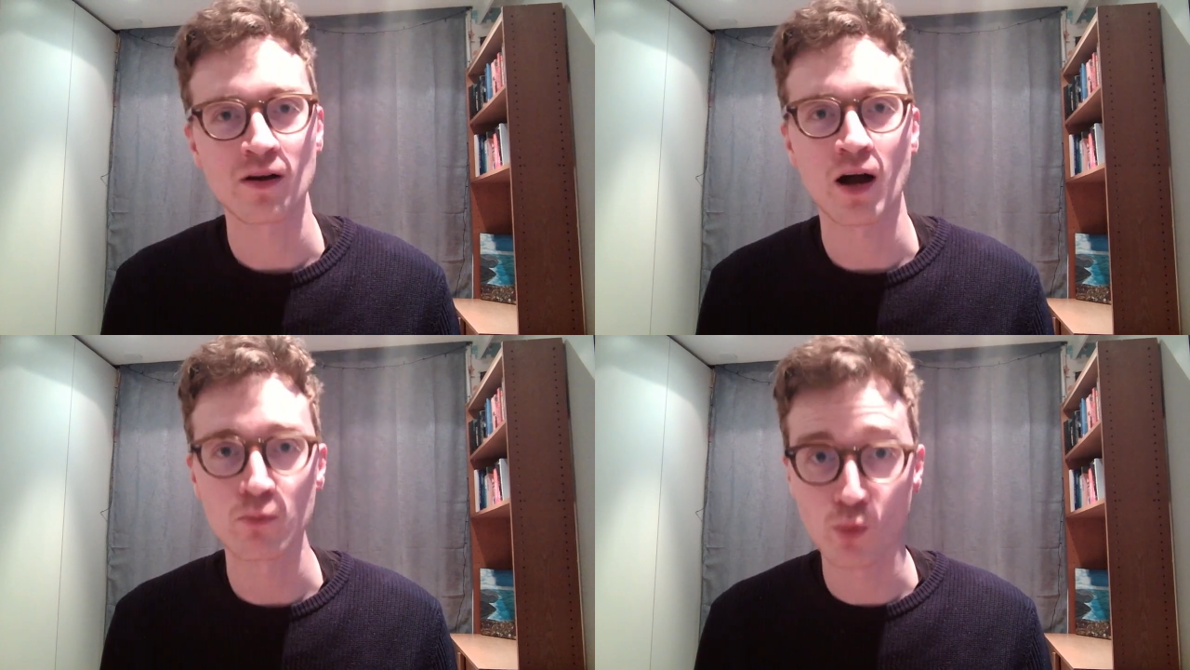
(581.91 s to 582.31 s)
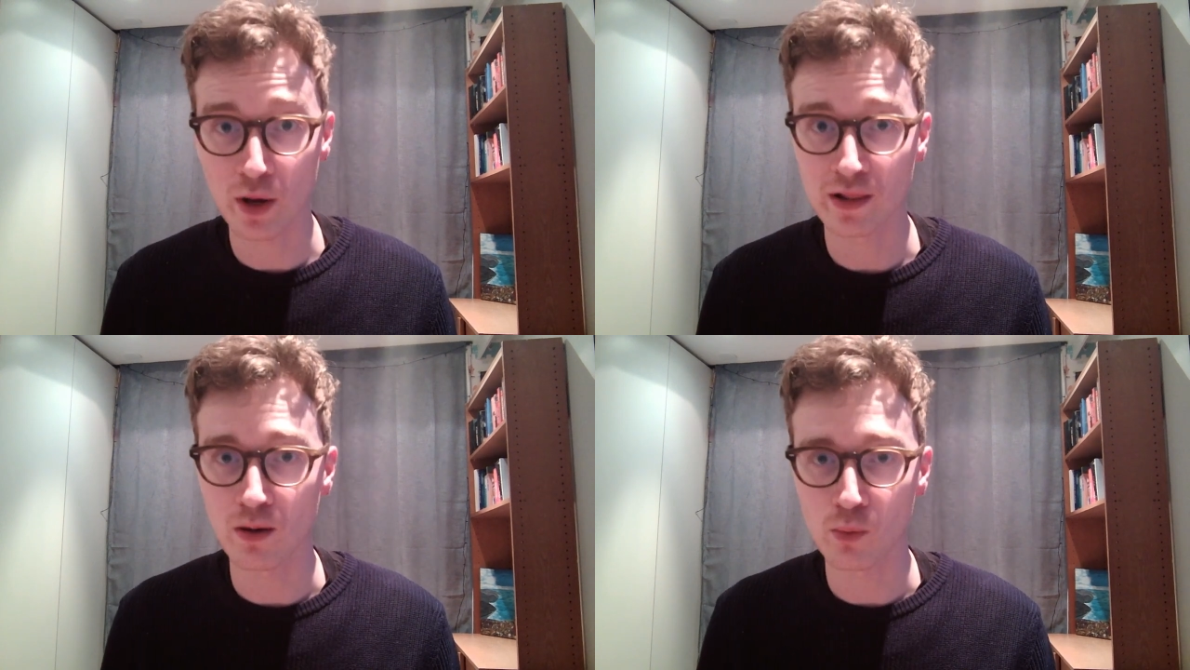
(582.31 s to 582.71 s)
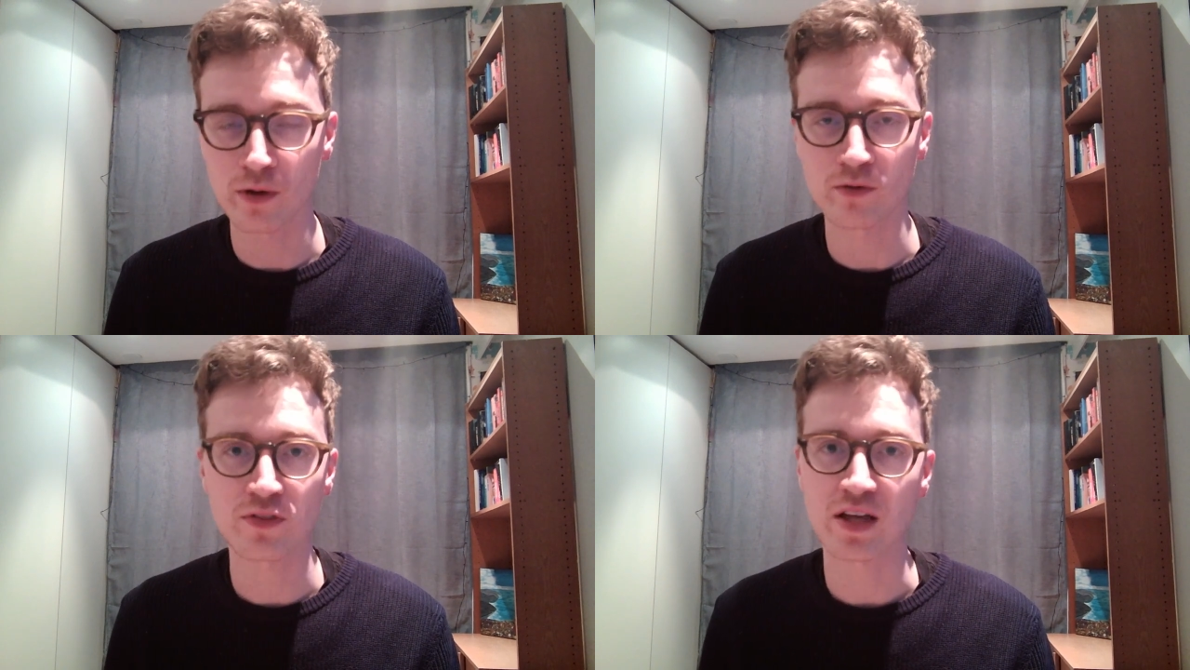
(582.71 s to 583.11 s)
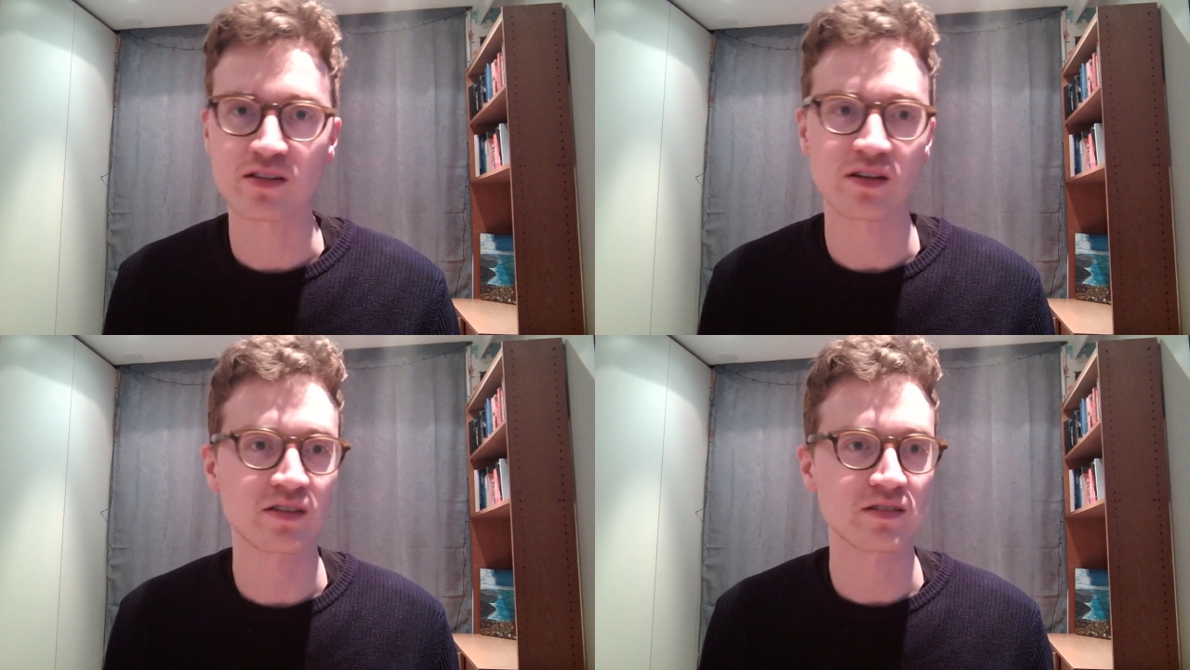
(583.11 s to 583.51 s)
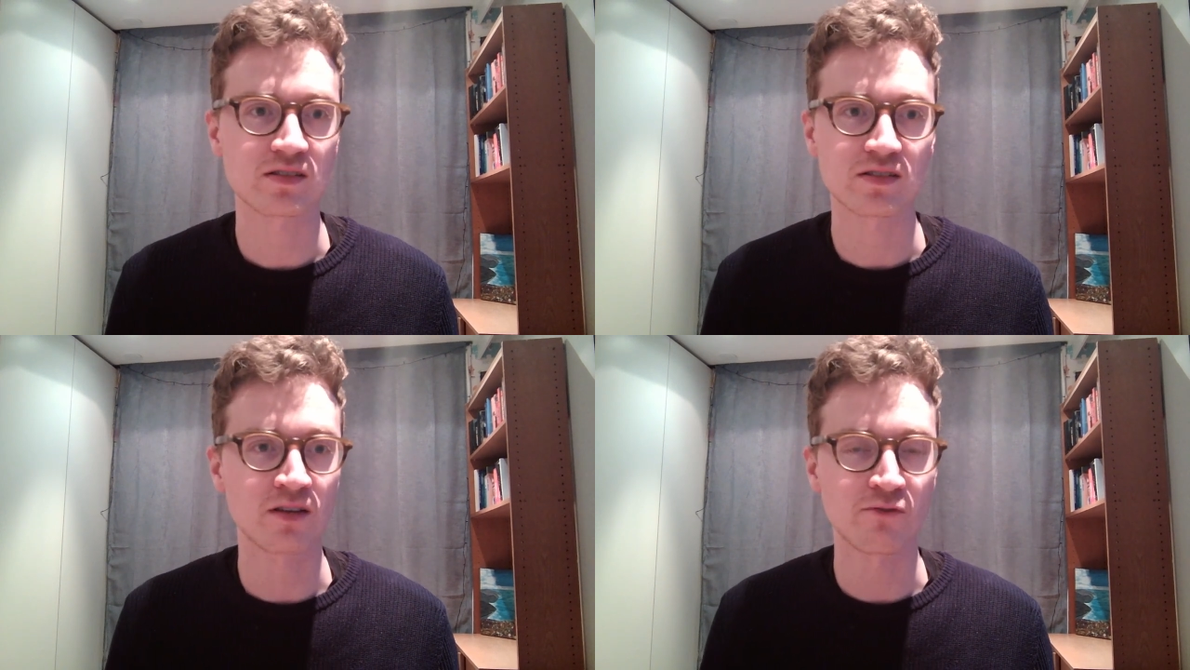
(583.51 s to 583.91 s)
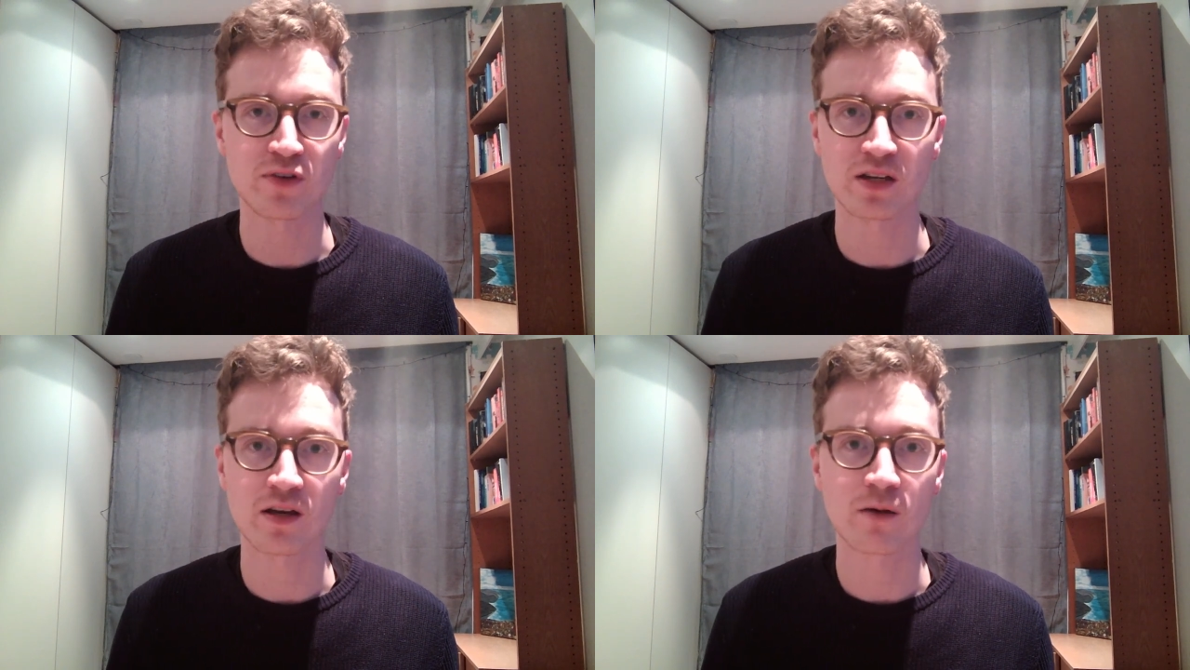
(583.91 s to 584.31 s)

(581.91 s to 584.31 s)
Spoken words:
I'm well aware of that. It's something